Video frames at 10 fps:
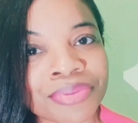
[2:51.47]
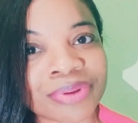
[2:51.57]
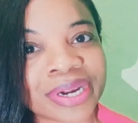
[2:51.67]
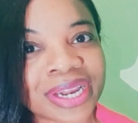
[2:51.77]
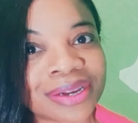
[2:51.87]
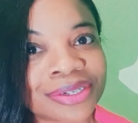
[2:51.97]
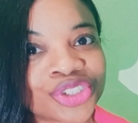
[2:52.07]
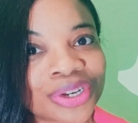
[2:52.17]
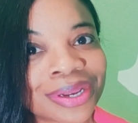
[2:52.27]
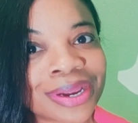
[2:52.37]

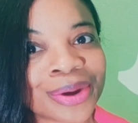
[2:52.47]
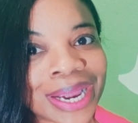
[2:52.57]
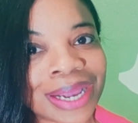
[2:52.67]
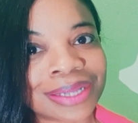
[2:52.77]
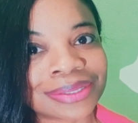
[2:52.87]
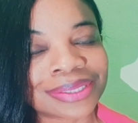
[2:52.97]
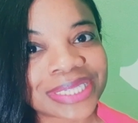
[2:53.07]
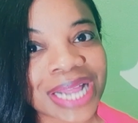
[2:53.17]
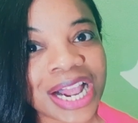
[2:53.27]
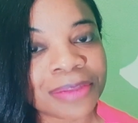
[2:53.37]
breakage, hair end,
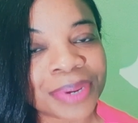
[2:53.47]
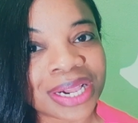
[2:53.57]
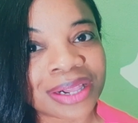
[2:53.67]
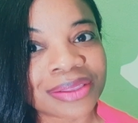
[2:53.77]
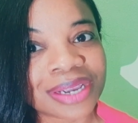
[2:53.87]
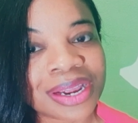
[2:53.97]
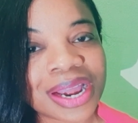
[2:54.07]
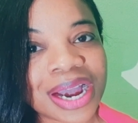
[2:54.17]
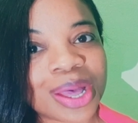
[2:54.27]
scalp health,